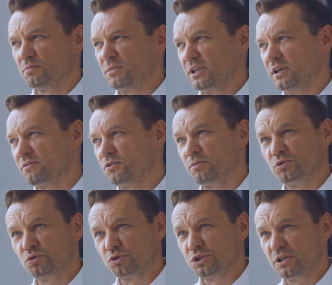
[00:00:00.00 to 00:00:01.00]
meaning from
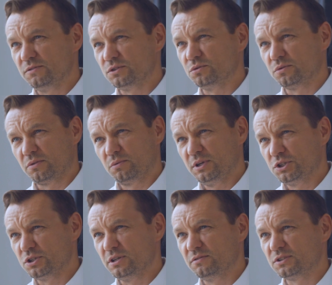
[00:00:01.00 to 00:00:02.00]
2 shifts to 3
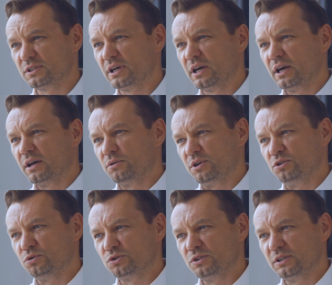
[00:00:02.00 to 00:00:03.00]
shifts,
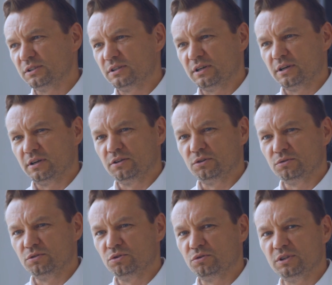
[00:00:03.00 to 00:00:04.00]
reducing the
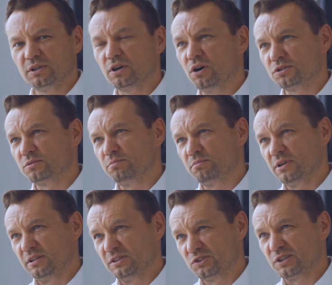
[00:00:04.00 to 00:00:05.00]
unit cost
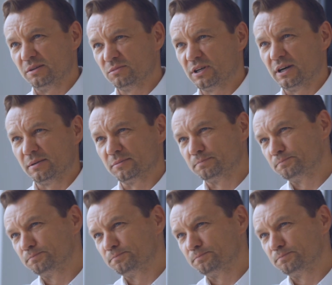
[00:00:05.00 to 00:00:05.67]
at the same time.